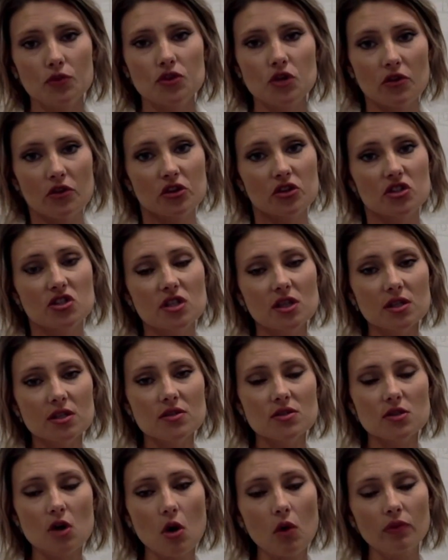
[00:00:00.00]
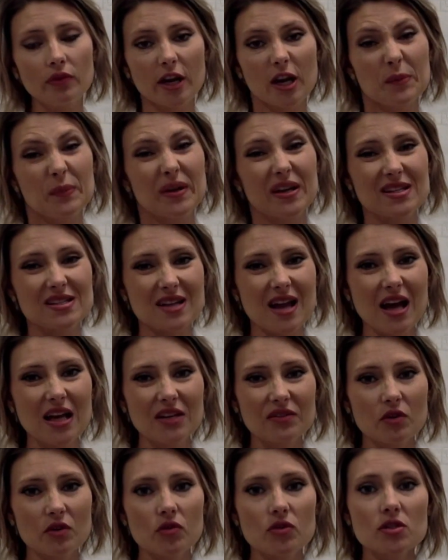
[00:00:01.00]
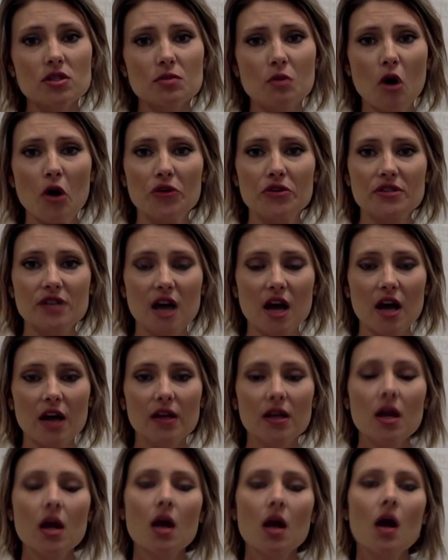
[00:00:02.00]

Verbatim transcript: so there's still a zone there, but it's kind of on the small side,